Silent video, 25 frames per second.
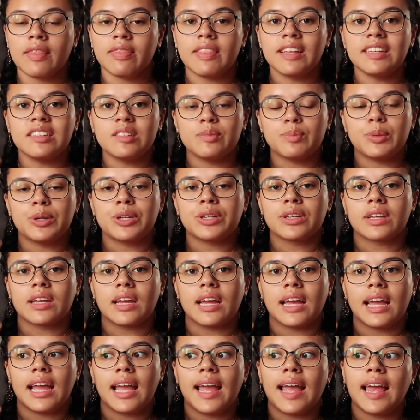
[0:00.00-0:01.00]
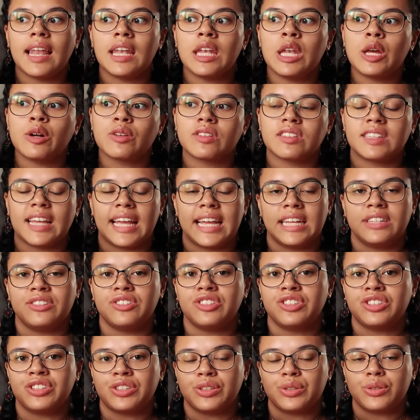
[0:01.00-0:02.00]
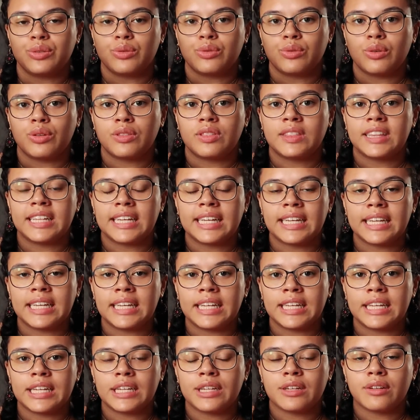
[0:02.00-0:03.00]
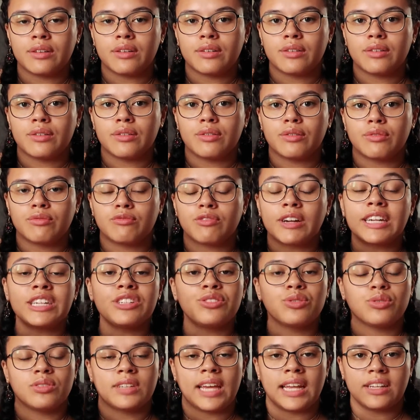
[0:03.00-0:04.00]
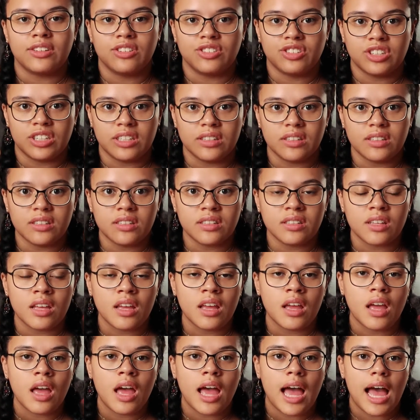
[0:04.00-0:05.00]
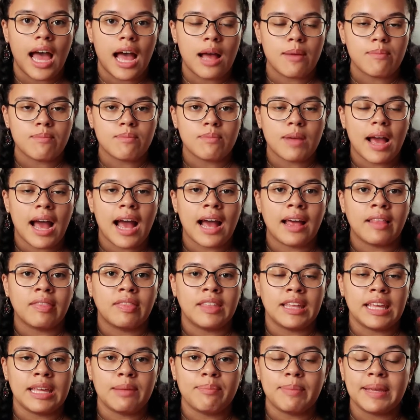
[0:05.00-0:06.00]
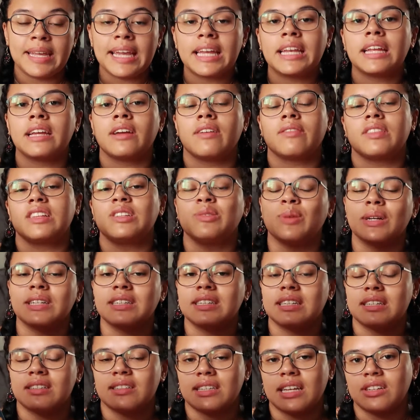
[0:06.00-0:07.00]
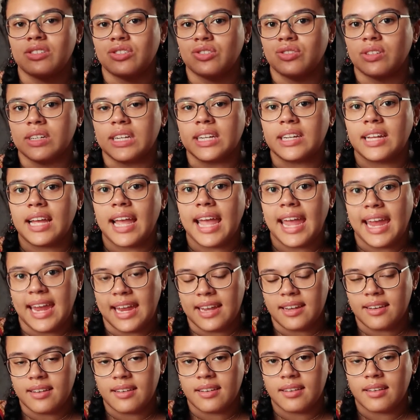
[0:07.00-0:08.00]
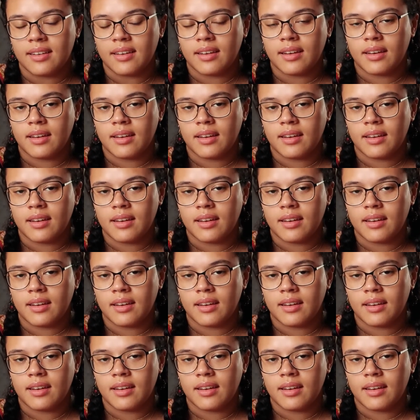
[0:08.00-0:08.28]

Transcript: This book looks into the racial tensions at the beginning of the 20th century in